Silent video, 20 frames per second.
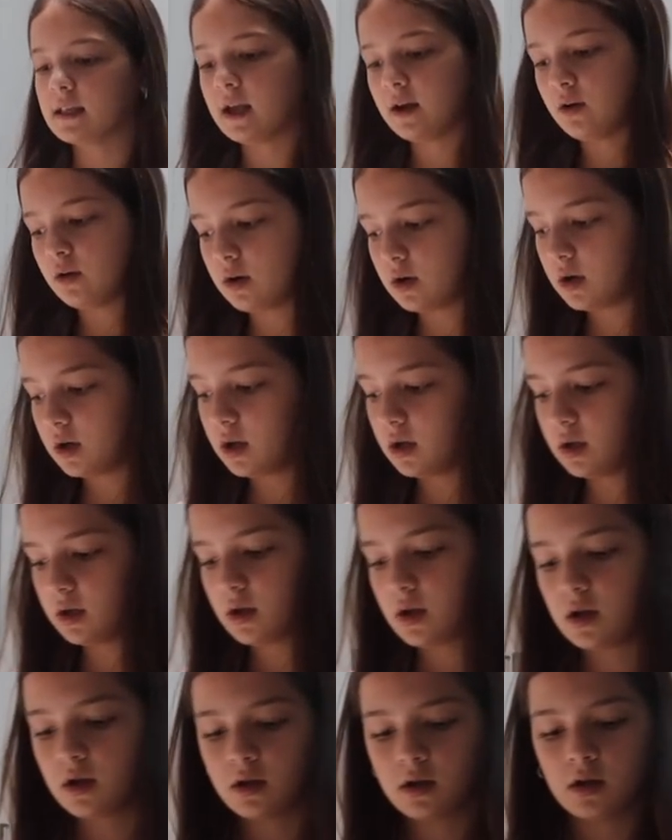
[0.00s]
I ordered
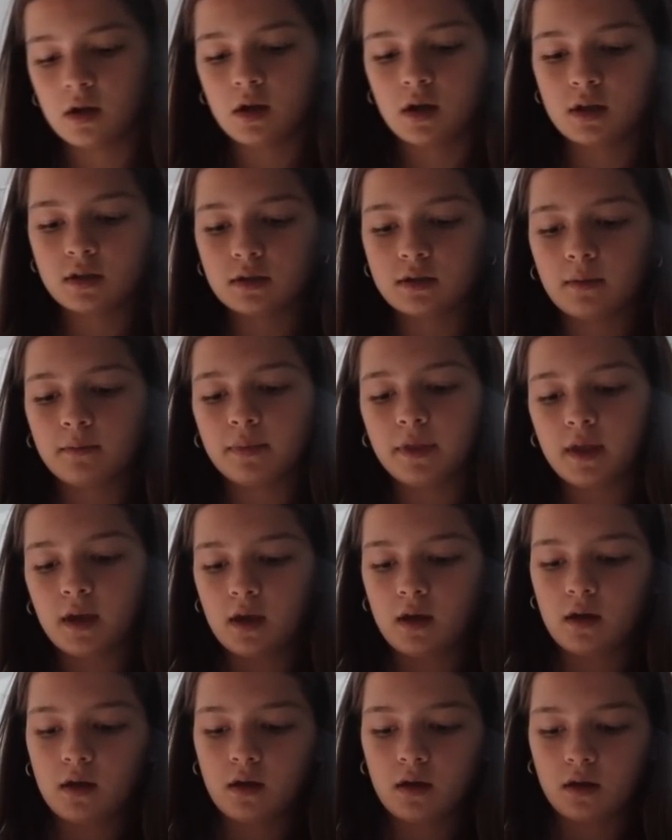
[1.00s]

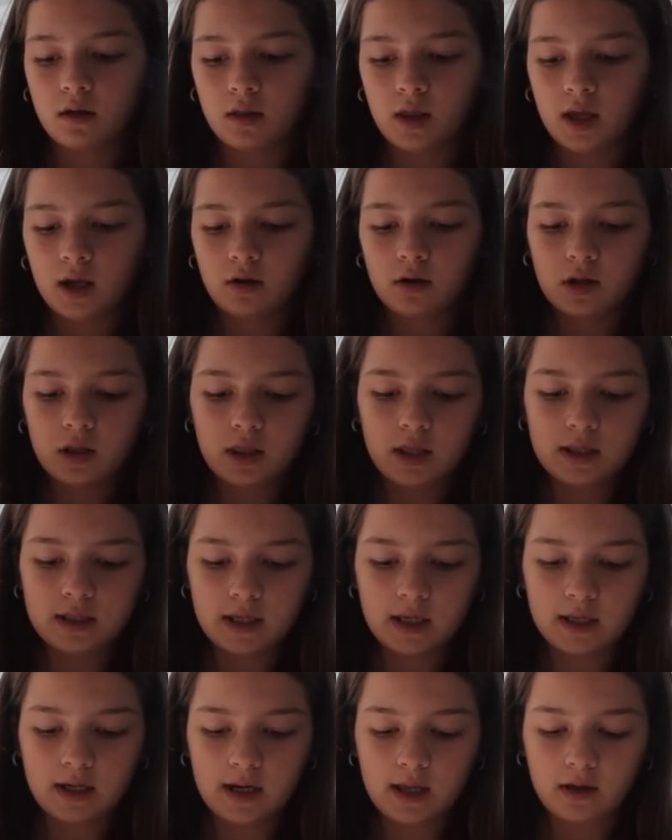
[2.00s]
something. I ordered these
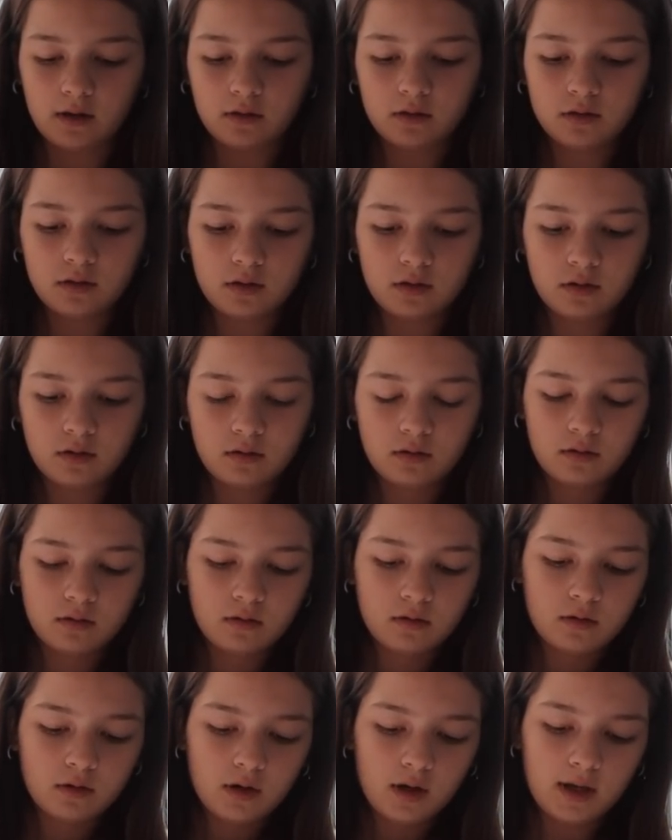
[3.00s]
like nails
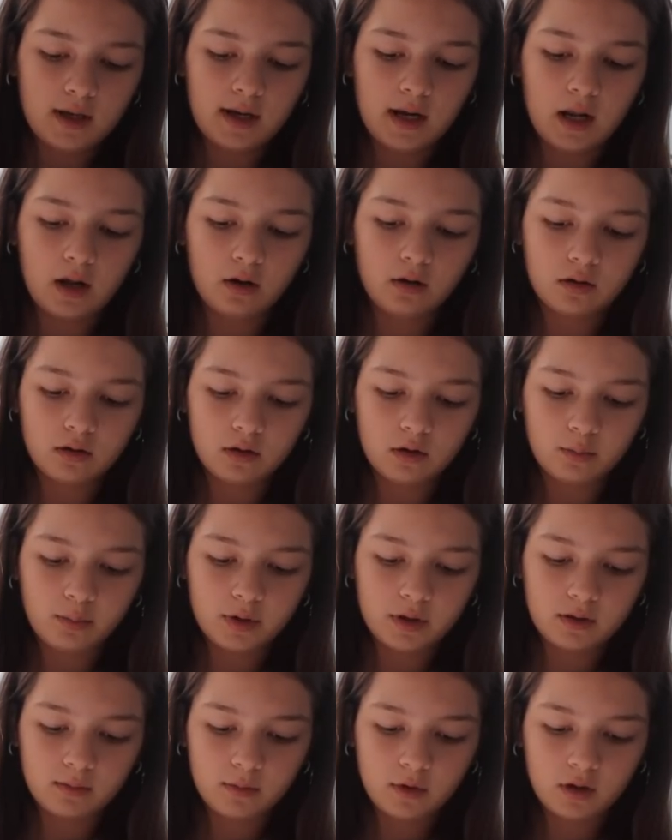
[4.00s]
and nail glue to
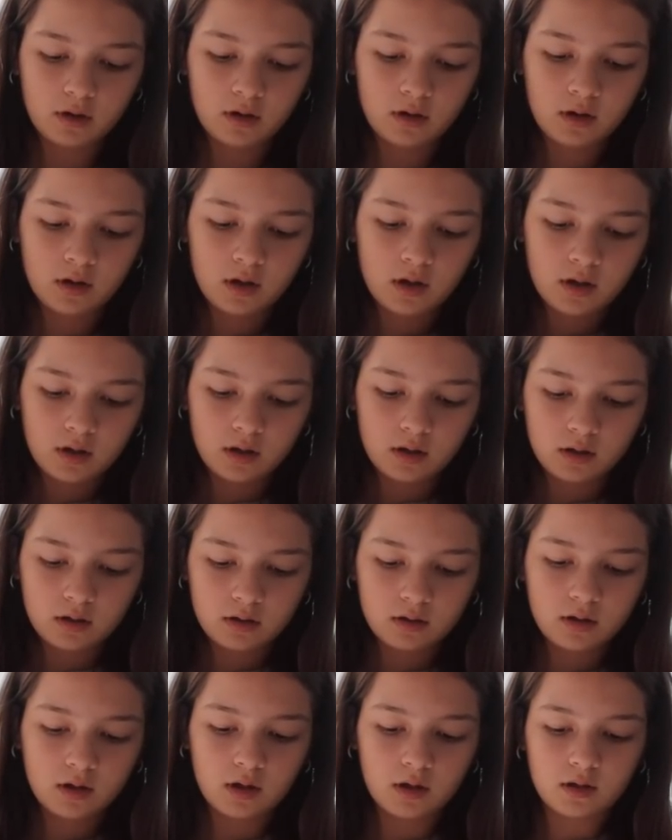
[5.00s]
put them on
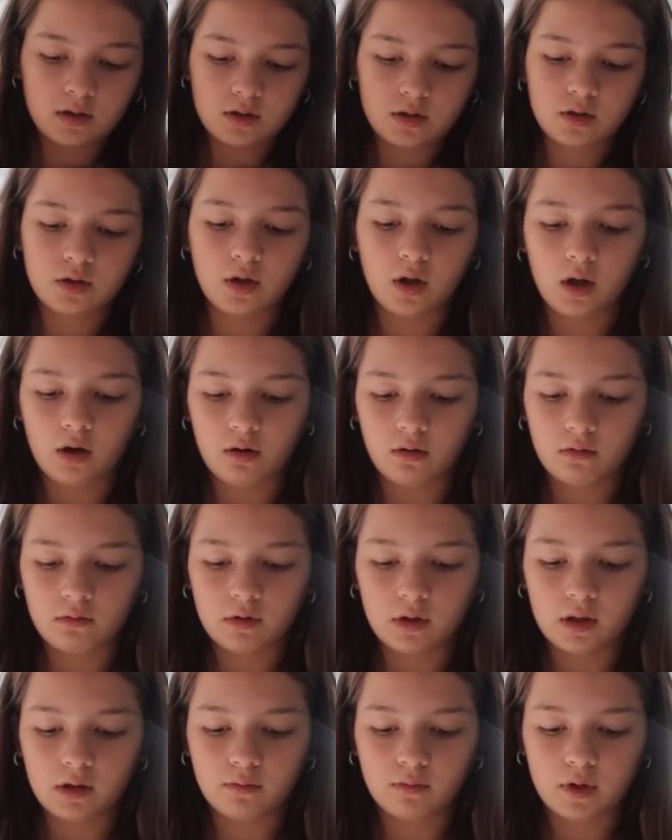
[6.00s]
because I don't
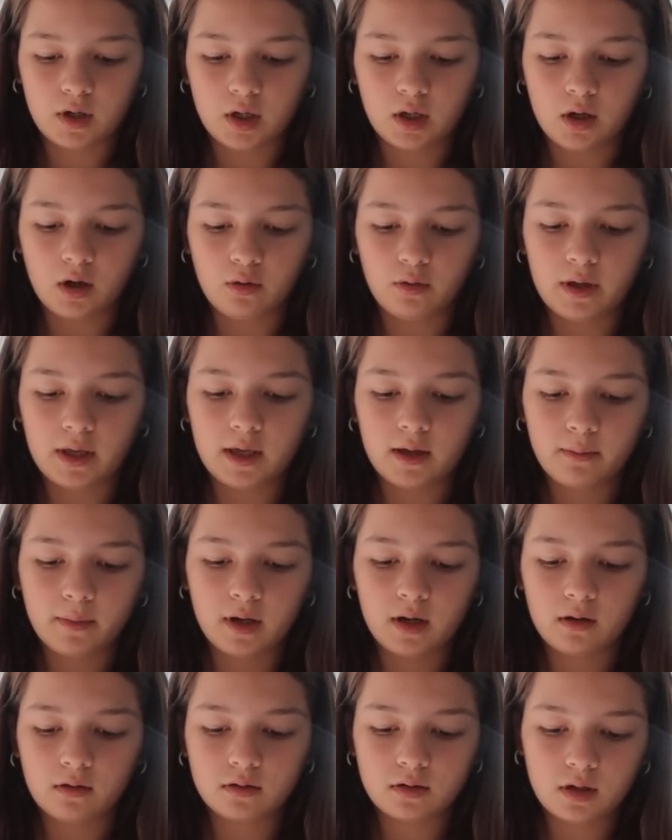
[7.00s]
really want to go and get my
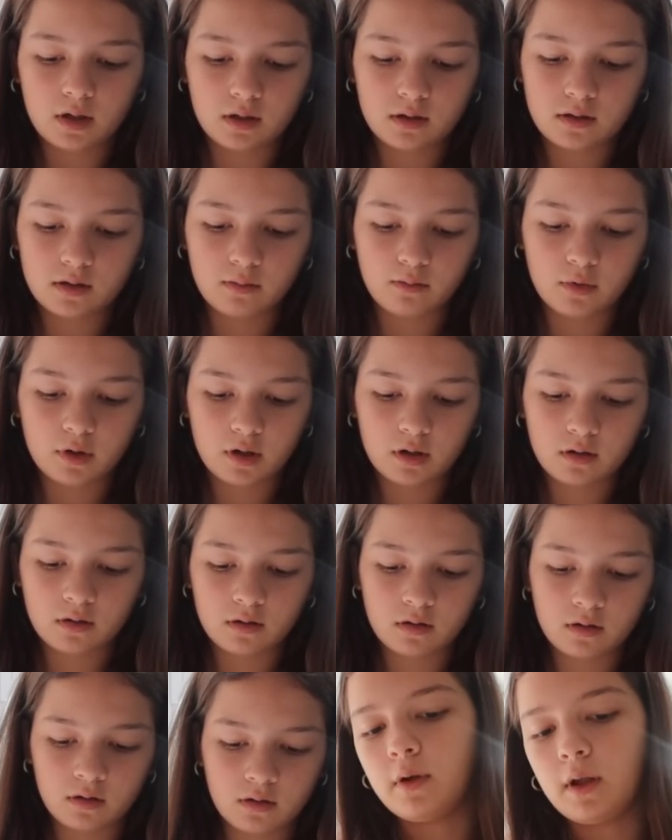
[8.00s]
nails done somewhere.
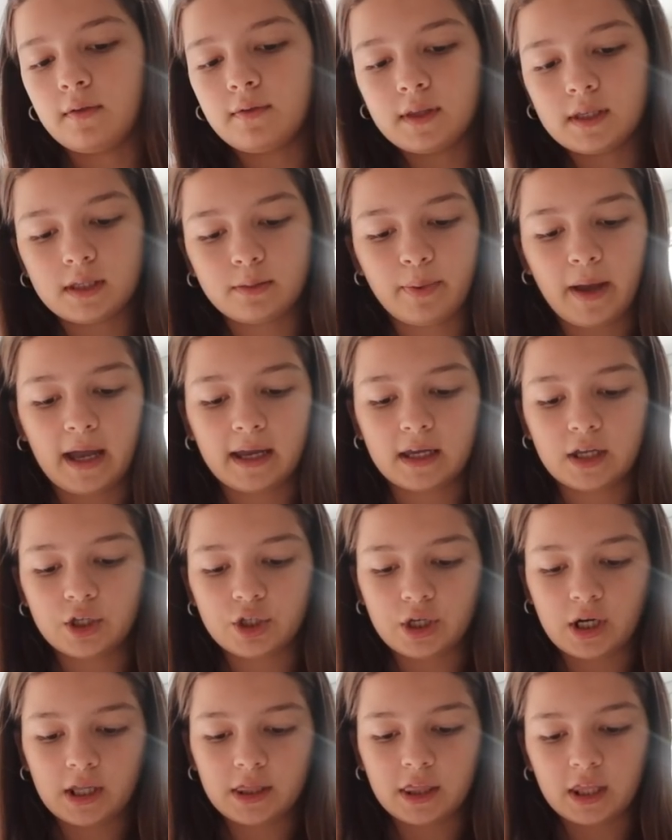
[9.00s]
We have this package
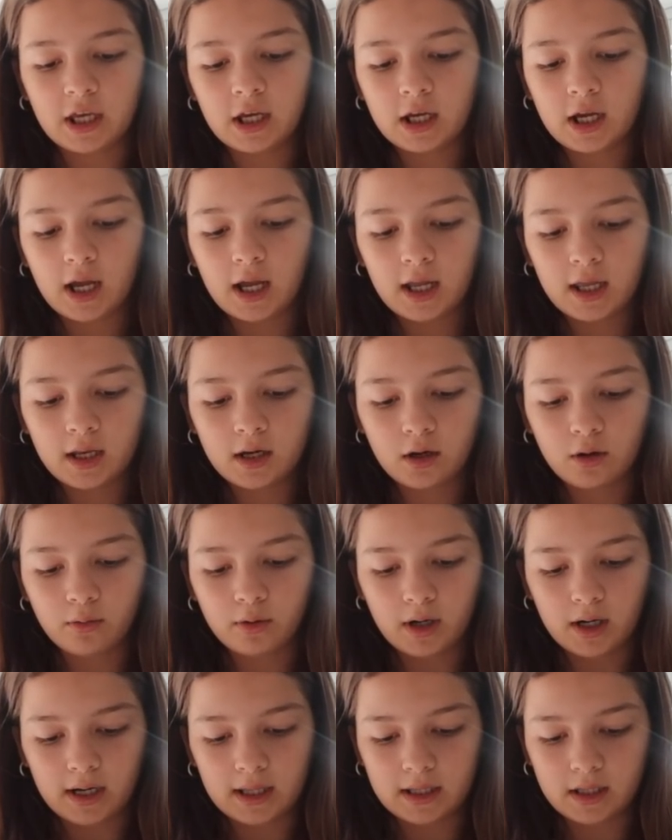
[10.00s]
and I think I know what
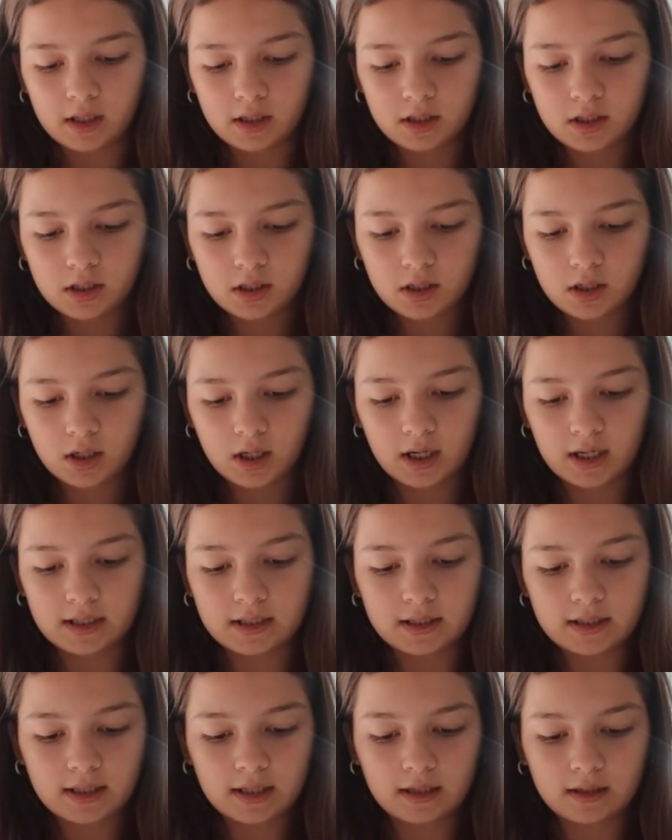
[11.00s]
it is because
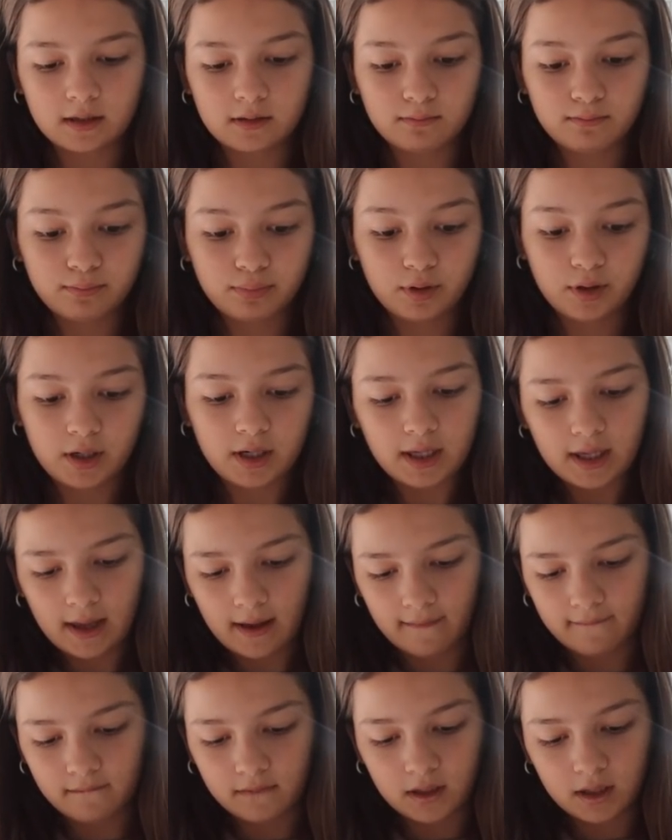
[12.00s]
it's like pretty
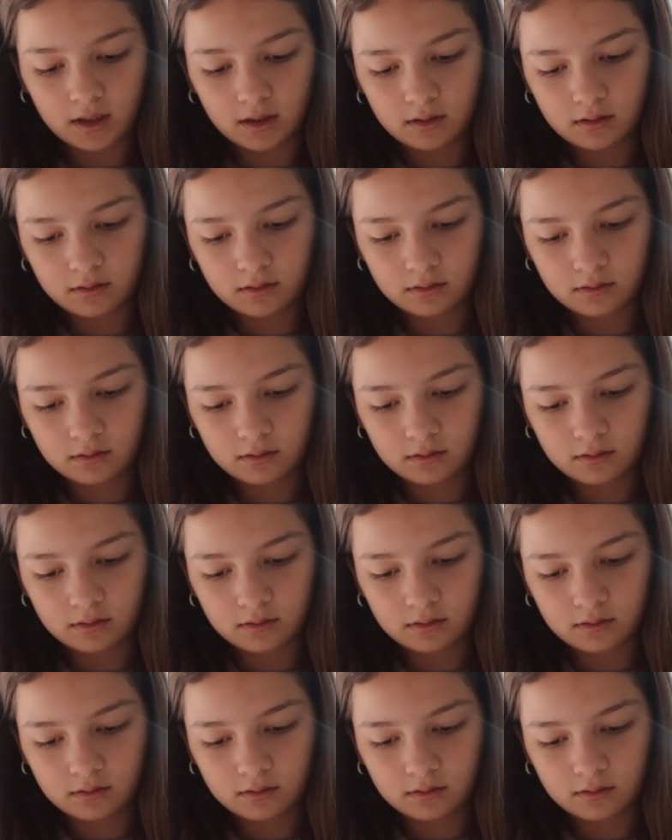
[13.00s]
heavy.